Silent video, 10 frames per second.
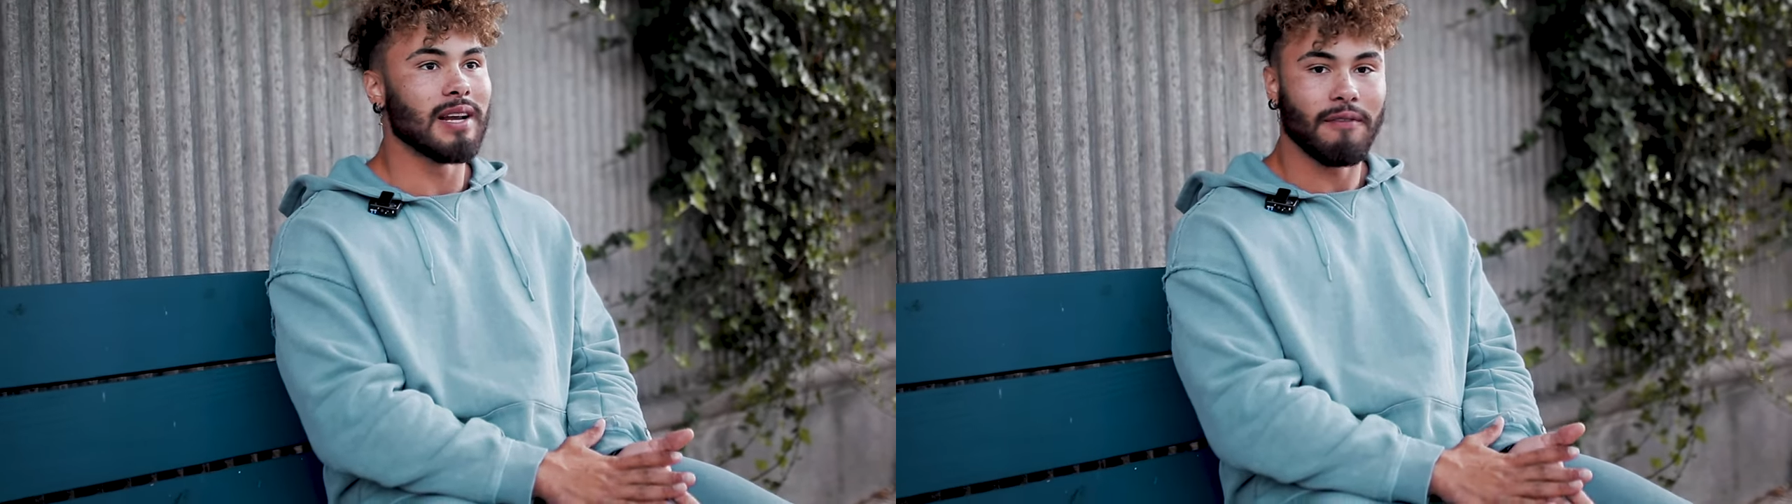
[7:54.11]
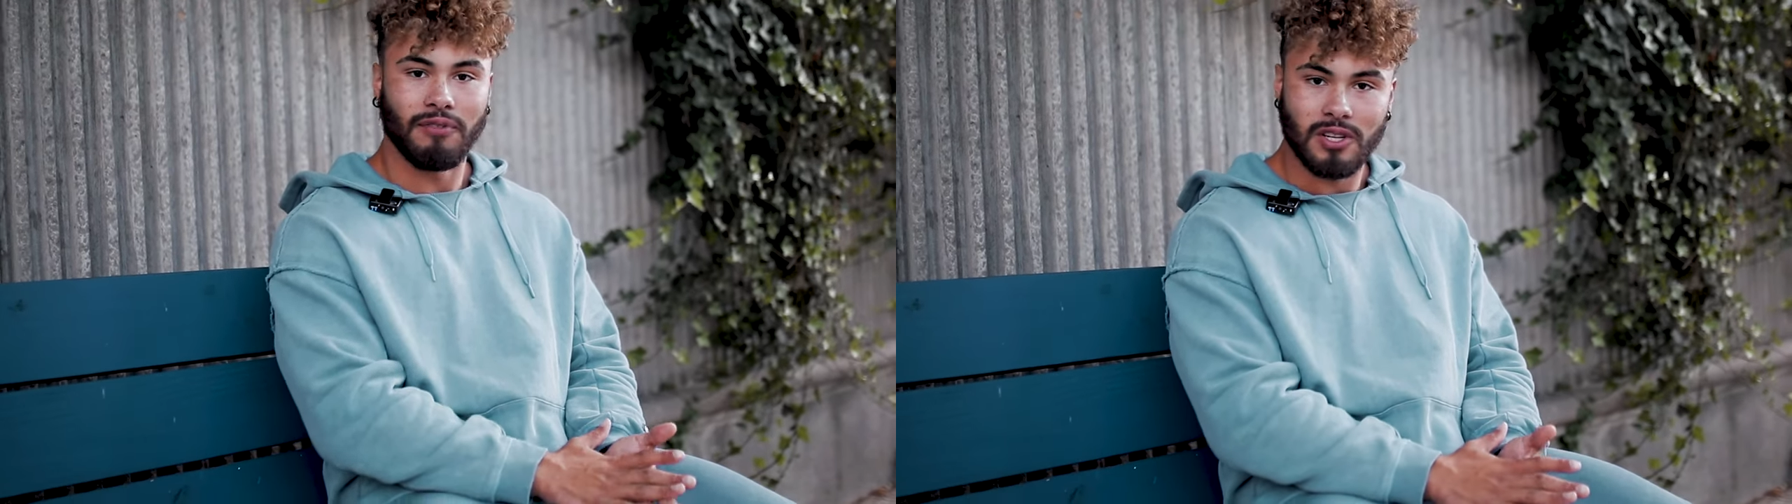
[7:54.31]

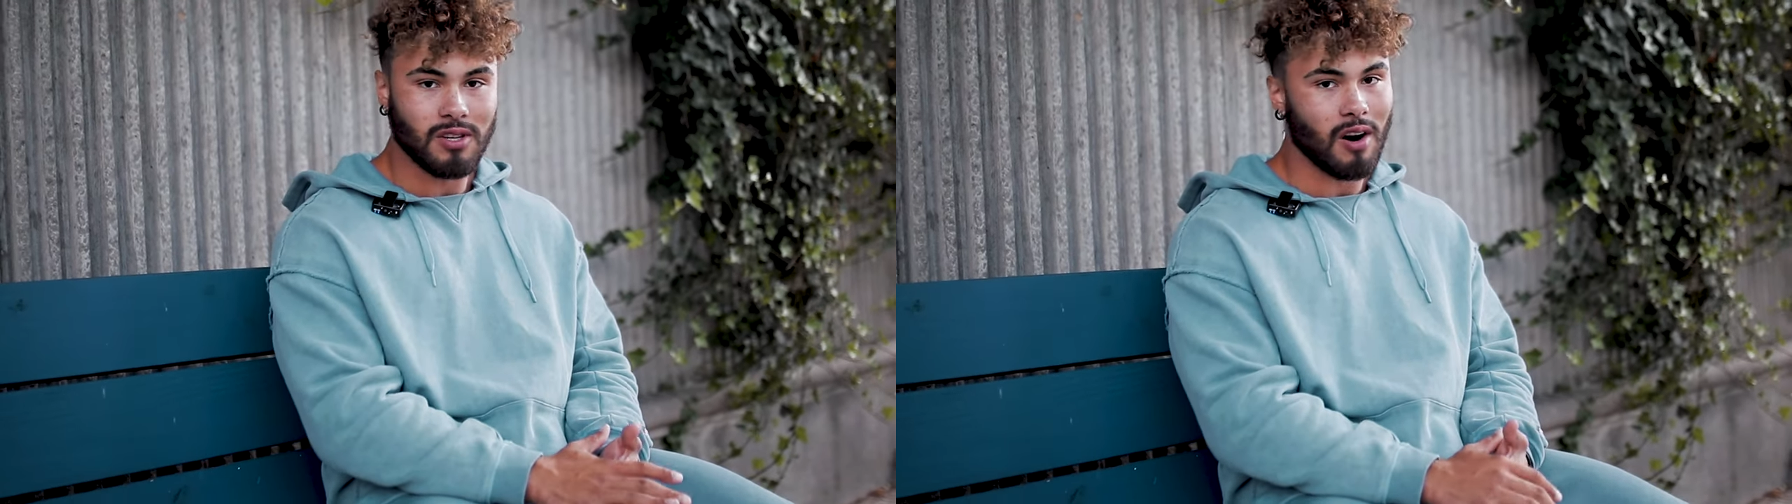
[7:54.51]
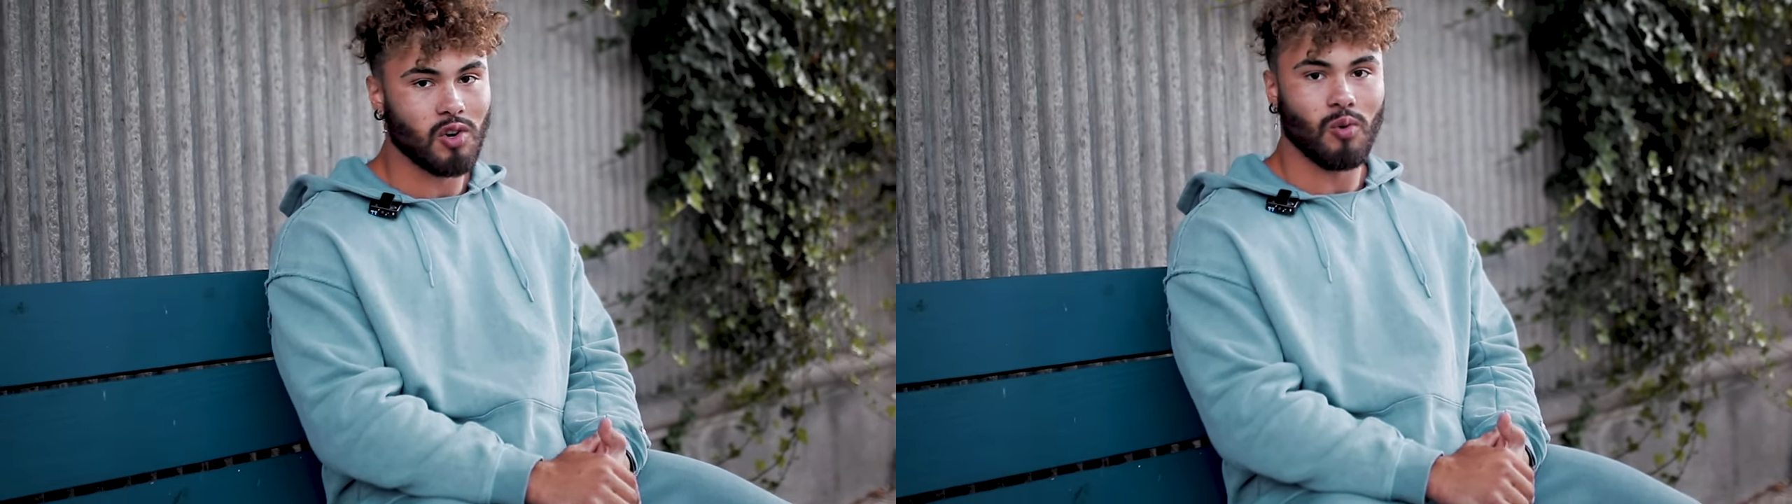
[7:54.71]
definitely
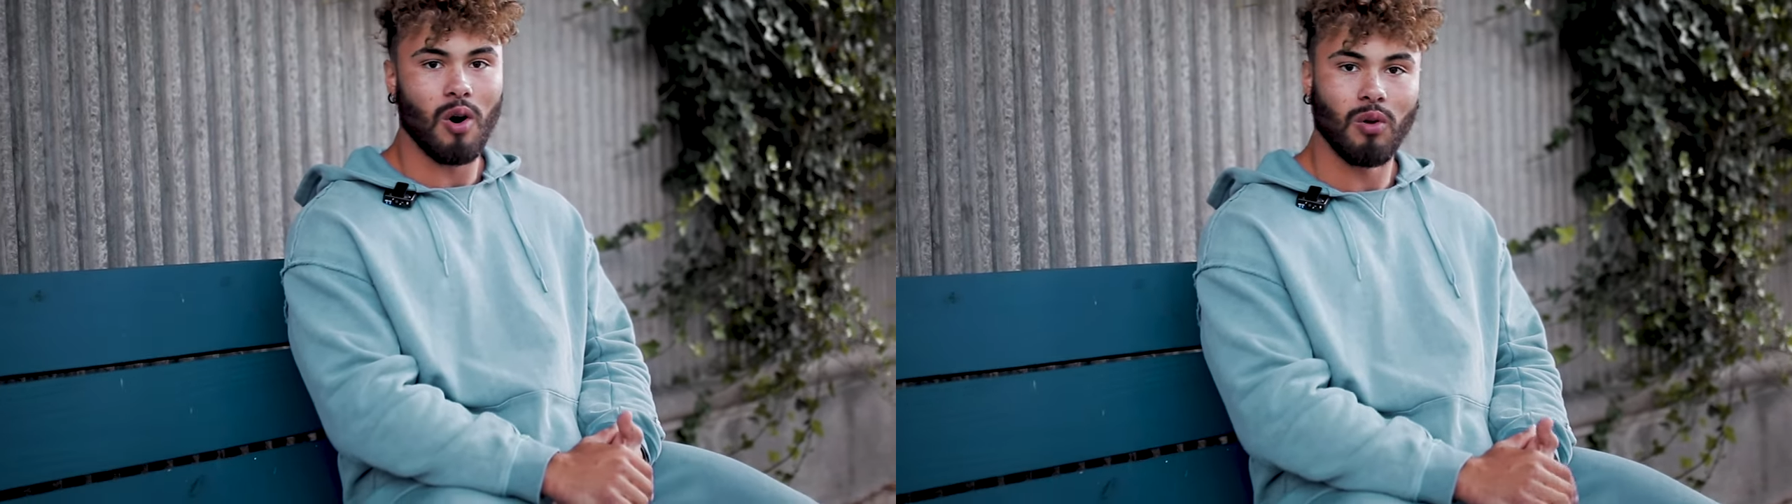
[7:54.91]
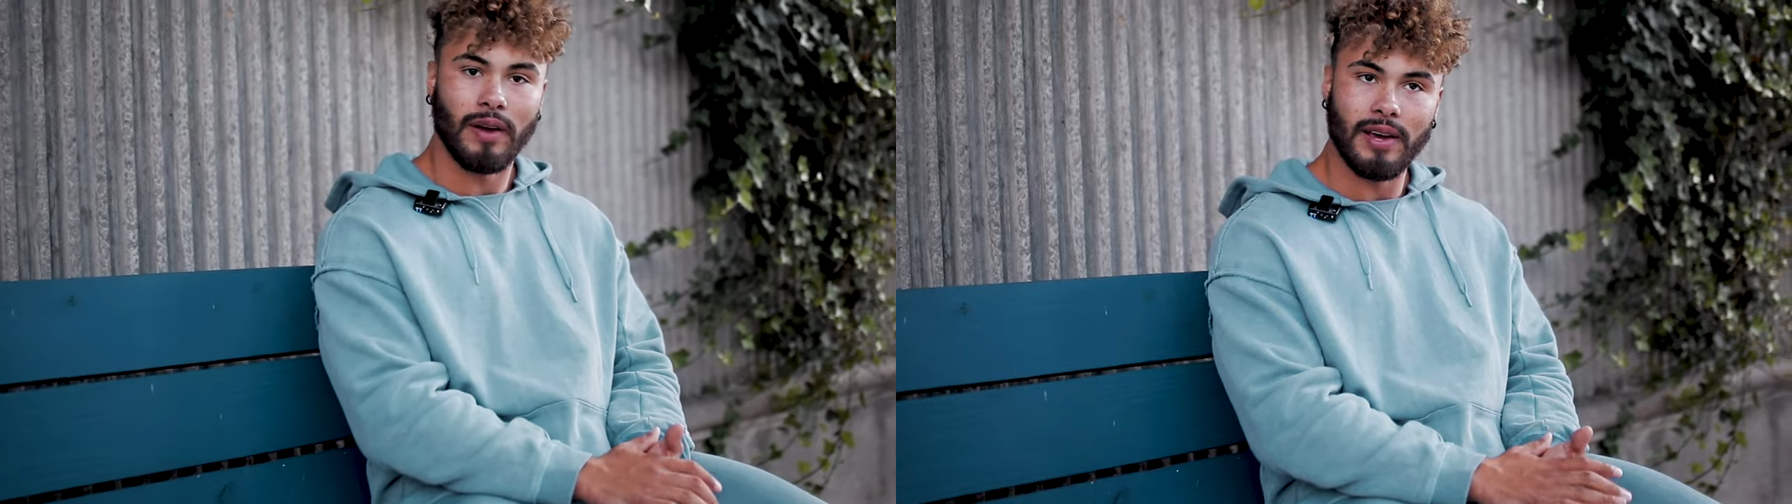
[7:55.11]
start to
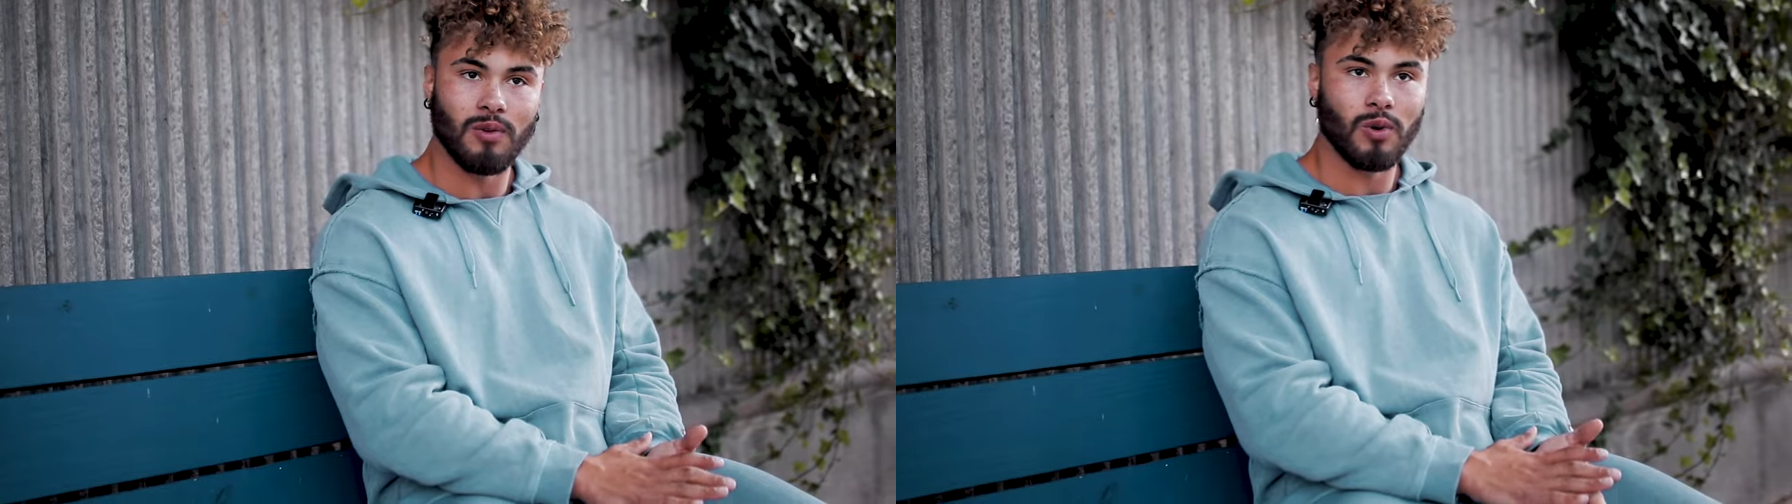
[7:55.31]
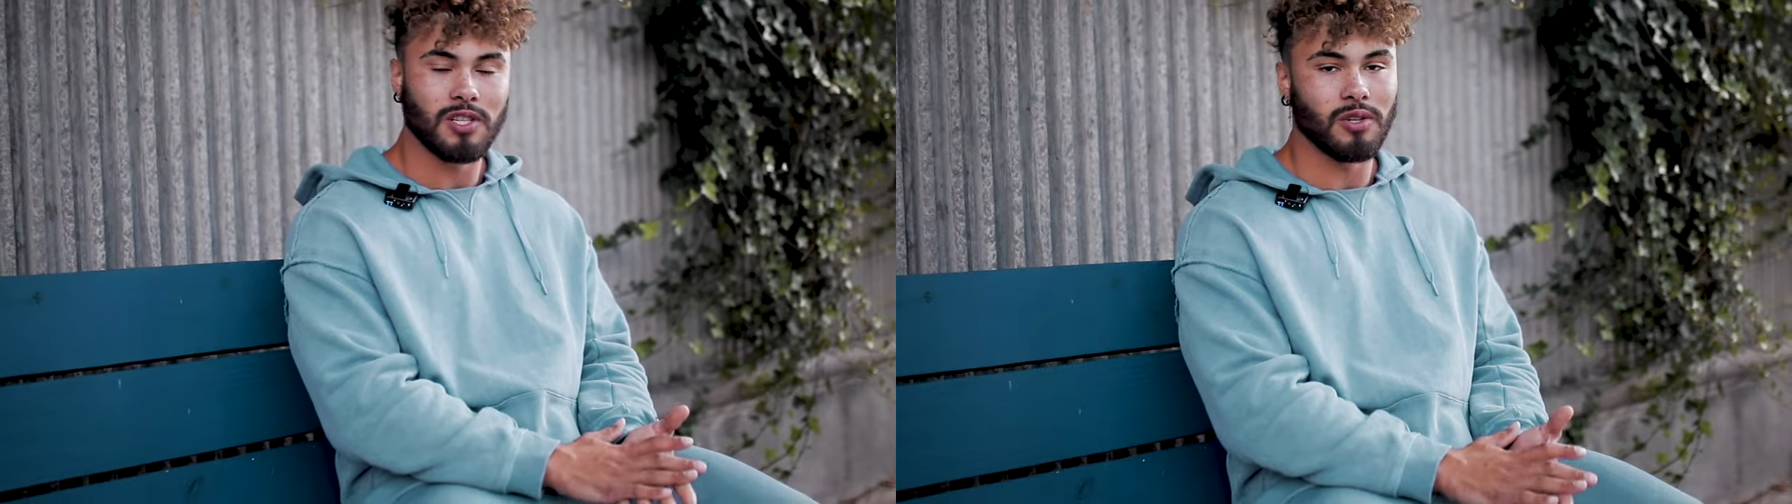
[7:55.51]
roll
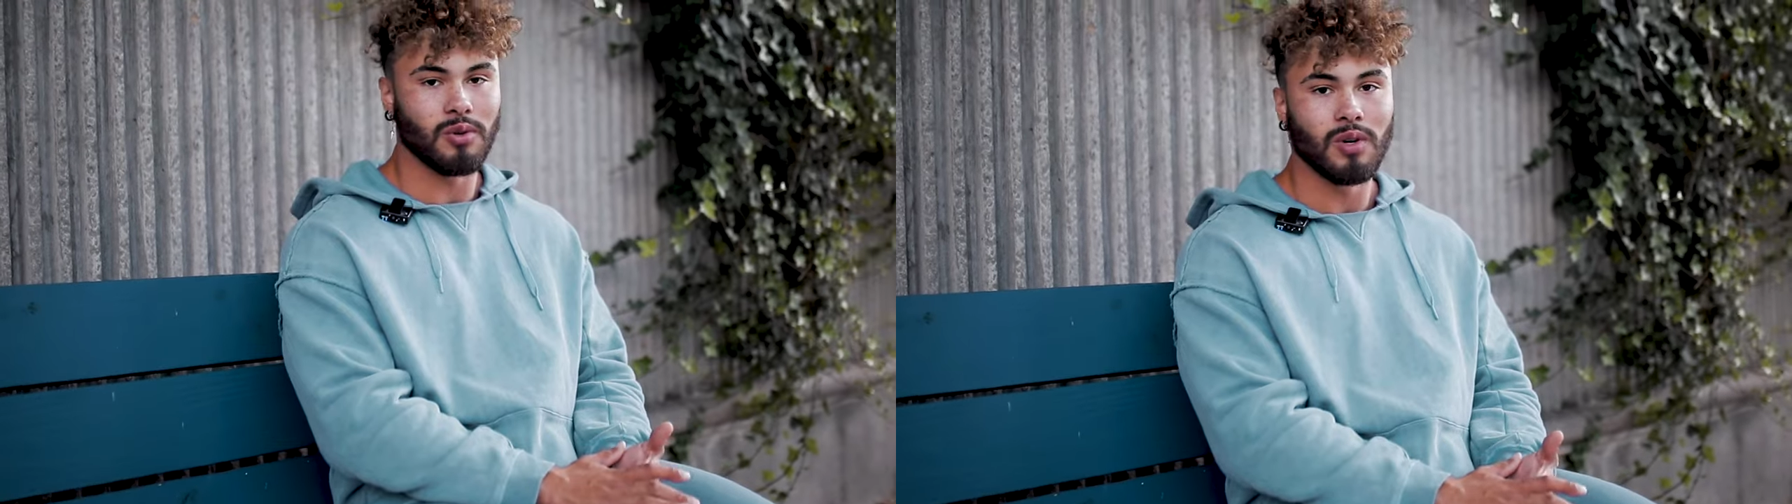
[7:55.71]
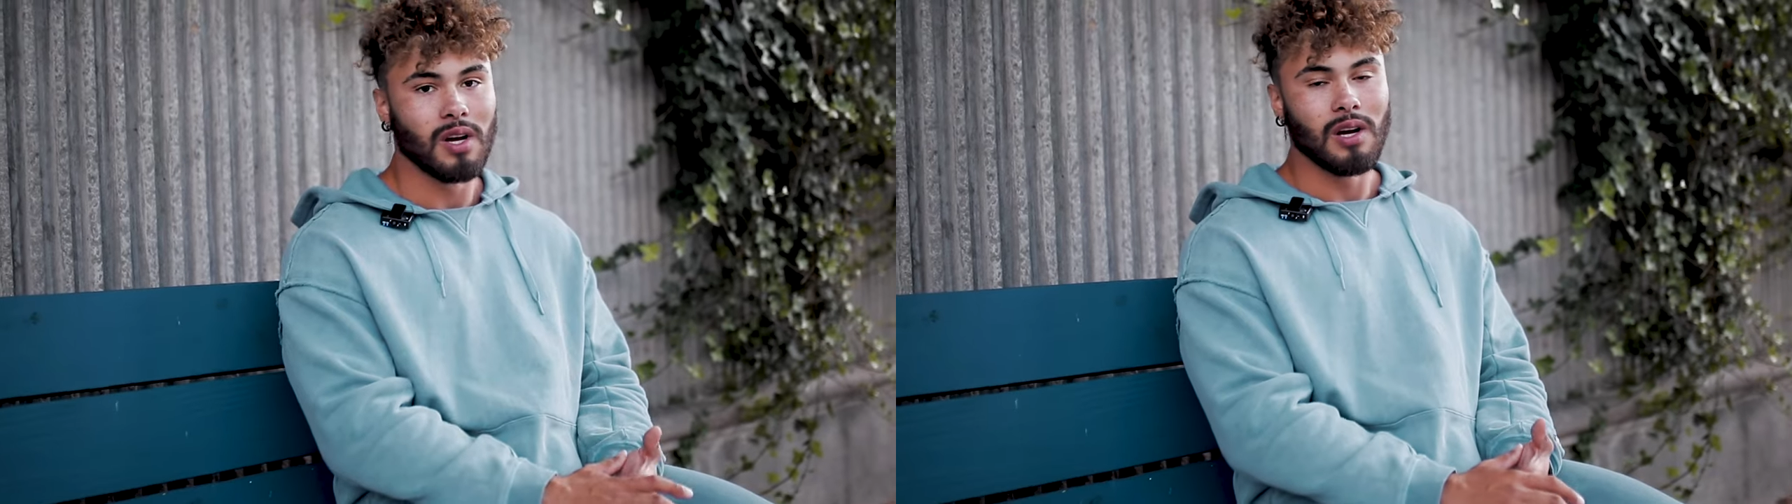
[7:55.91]
in once
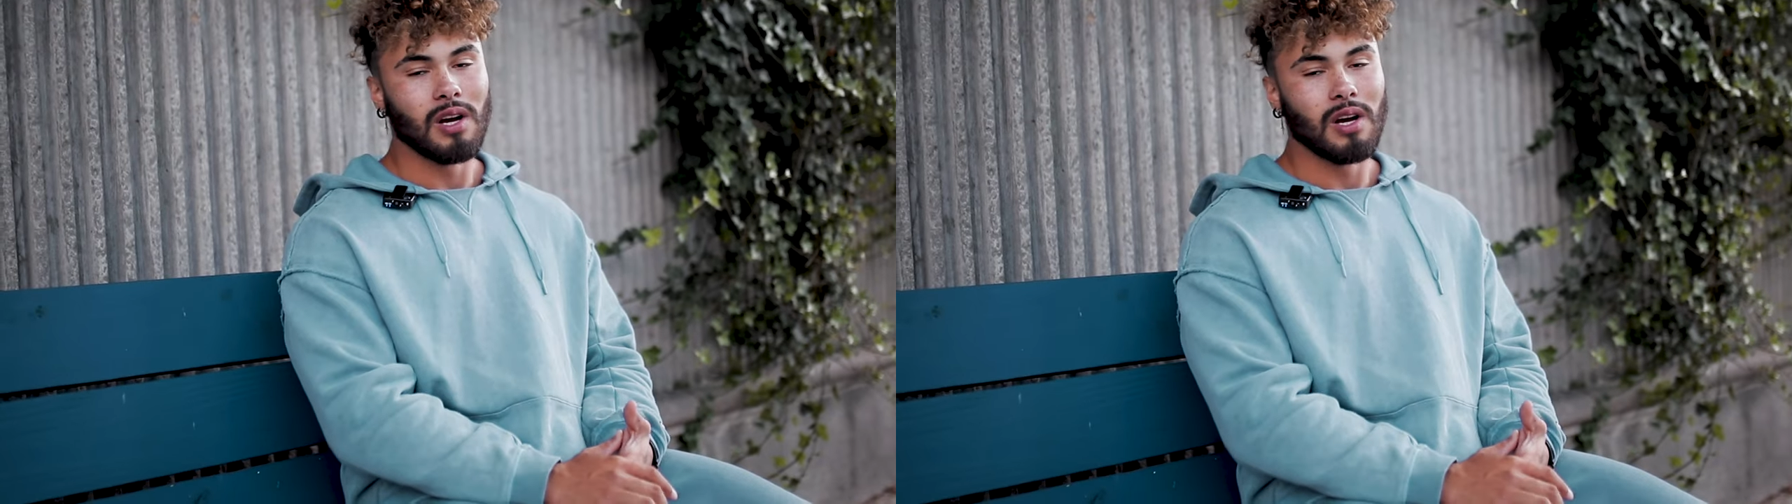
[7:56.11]
you